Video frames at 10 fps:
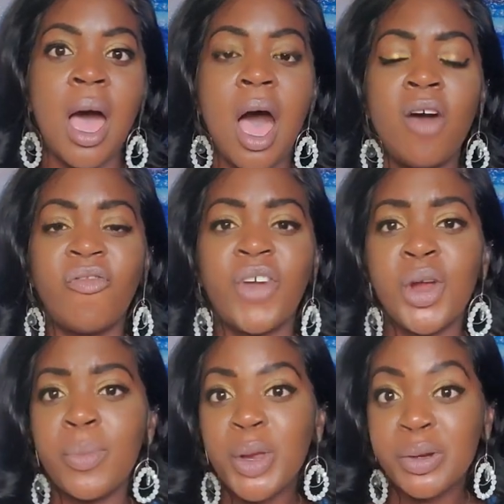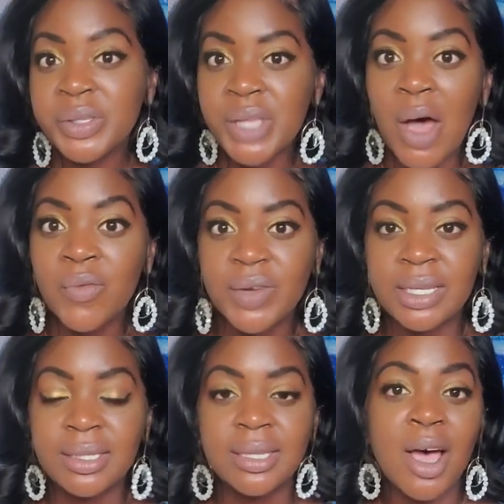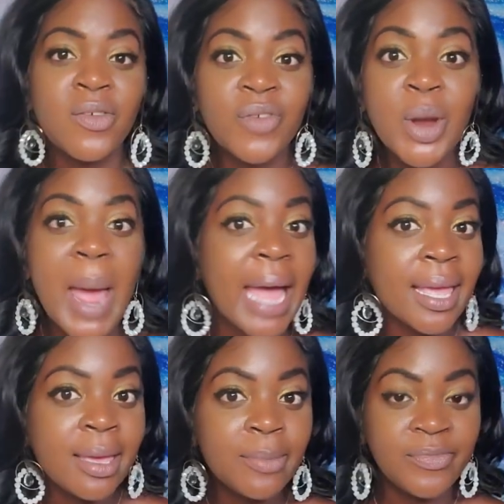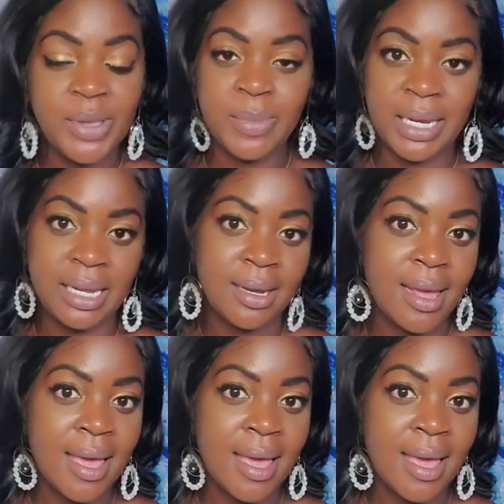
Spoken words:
Affirm your softness. Affirm, I am feminine.